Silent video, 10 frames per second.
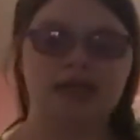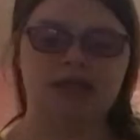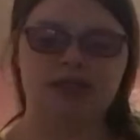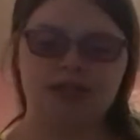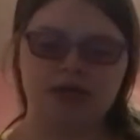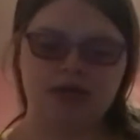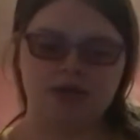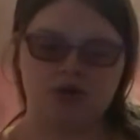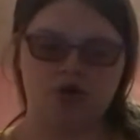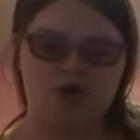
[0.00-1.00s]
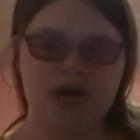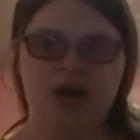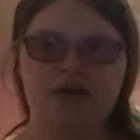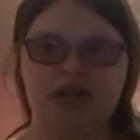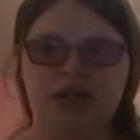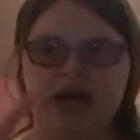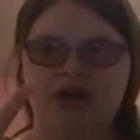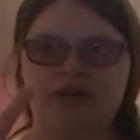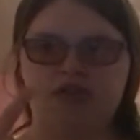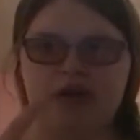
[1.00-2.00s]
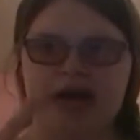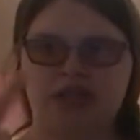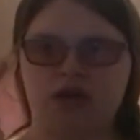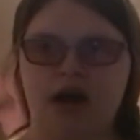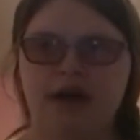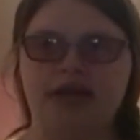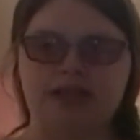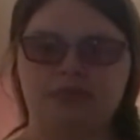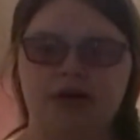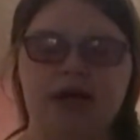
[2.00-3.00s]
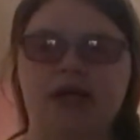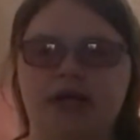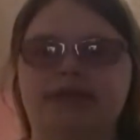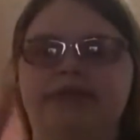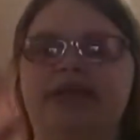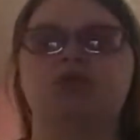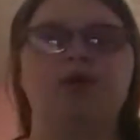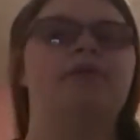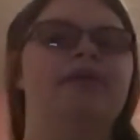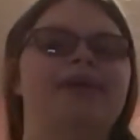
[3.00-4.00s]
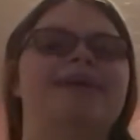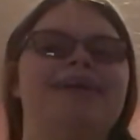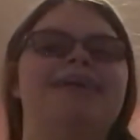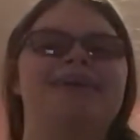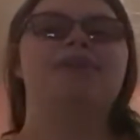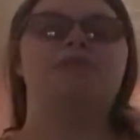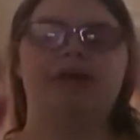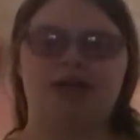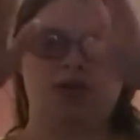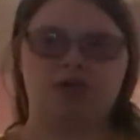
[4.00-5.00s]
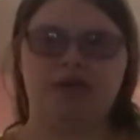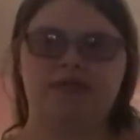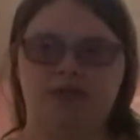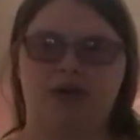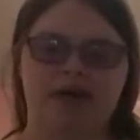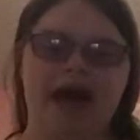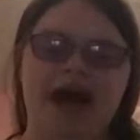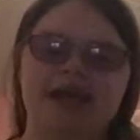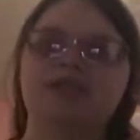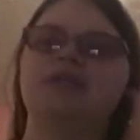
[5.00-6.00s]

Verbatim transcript: It's Oreo, and then the other two cats are Onyx and Pudding. This this woman, she made a social media for her cats,